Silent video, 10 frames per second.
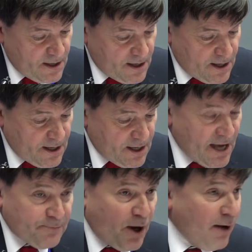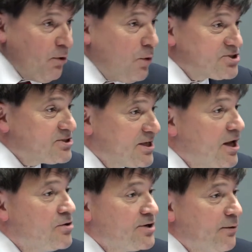And Palme wasn't
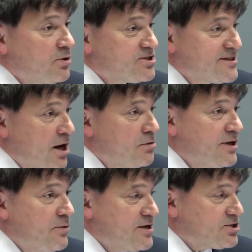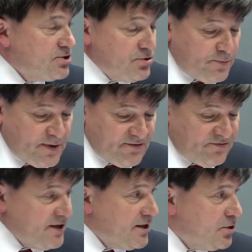alone. He wasn't the only Western European
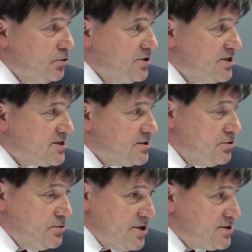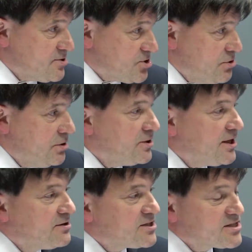figure who did strongly
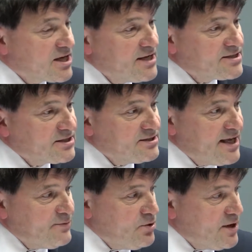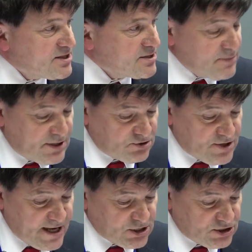criticize and condemn US
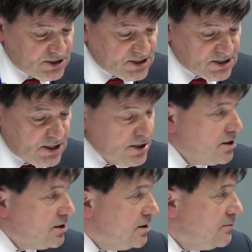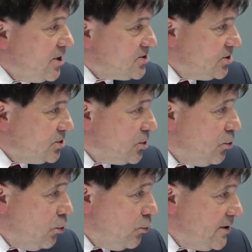military actions. President de
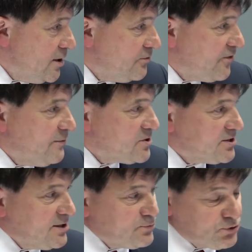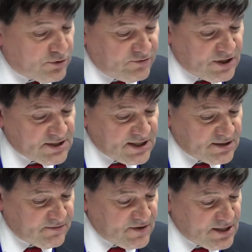Gaulle, we know, famously took France
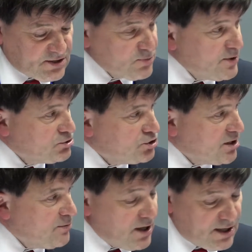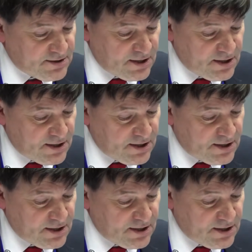out of NATO's military command